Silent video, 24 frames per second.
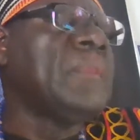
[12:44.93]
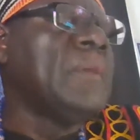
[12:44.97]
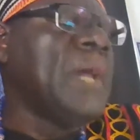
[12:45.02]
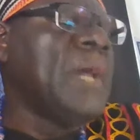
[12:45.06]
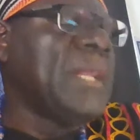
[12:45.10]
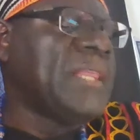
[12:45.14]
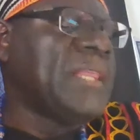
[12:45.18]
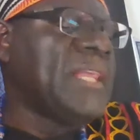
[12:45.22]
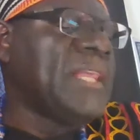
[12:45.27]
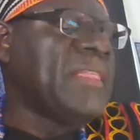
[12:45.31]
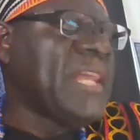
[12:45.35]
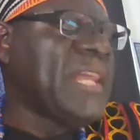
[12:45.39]

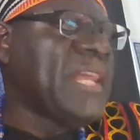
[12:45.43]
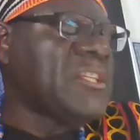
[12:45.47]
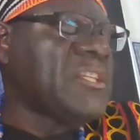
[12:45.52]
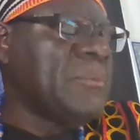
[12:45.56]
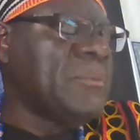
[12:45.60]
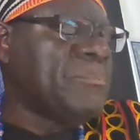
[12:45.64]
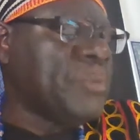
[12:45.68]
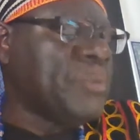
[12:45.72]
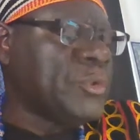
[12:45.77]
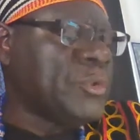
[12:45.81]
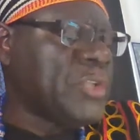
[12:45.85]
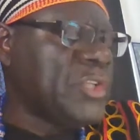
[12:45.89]
I think that's
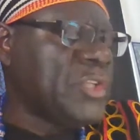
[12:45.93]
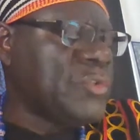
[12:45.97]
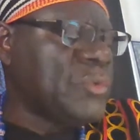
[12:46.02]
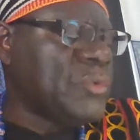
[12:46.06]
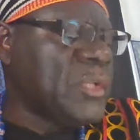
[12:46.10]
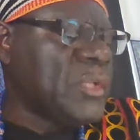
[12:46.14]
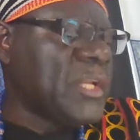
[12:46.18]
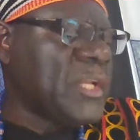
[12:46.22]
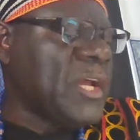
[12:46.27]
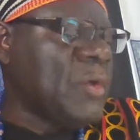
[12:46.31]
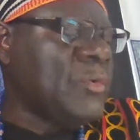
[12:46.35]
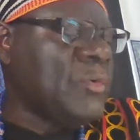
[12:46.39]
important too,
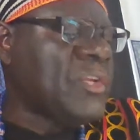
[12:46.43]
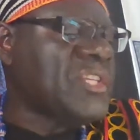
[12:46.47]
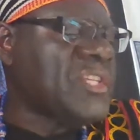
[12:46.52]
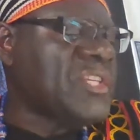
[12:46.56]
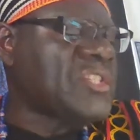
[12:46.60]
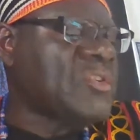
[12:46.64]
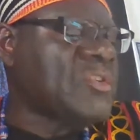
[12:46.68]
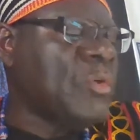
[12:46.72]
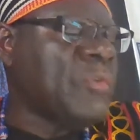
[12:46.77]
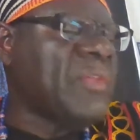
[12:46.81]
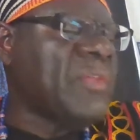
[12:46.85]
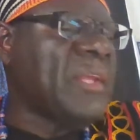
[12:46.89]
that I
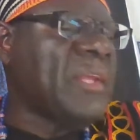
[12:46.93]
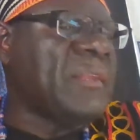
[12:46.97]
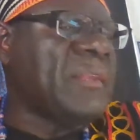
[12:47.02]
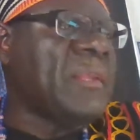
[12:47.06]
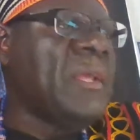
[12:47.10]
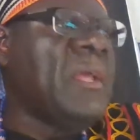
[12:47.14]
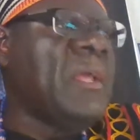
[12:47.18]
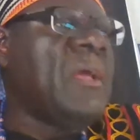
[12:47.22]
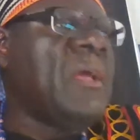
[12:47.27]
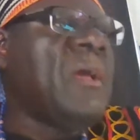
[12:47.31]
underscore that.